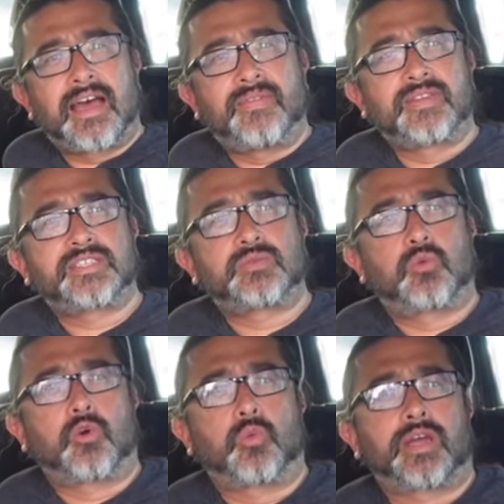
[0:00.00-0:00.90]
And this is
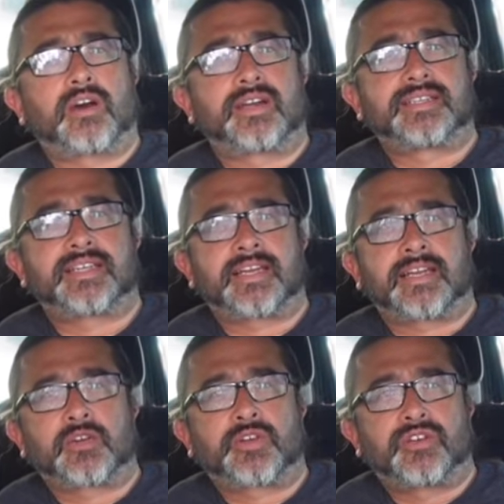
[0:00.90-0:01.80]
what we're
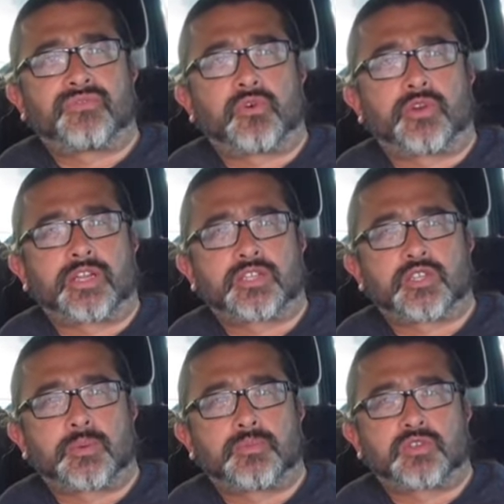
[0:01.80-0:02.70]
ideally looking for in
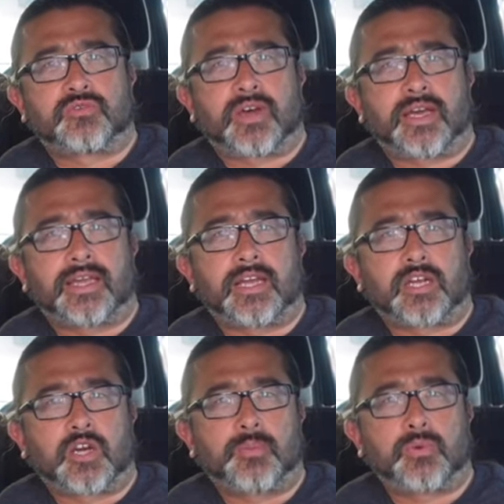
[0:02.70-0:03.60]
terms of a
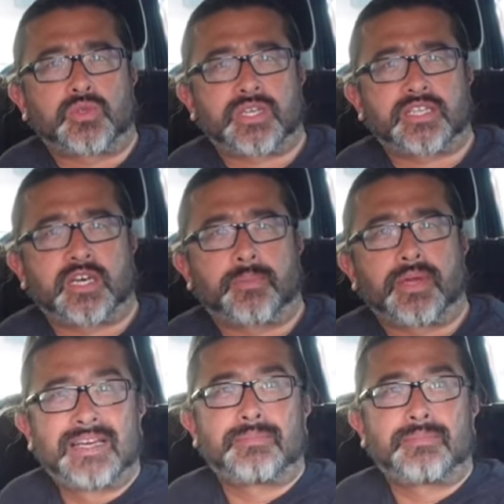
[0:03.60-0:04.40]
couple setup,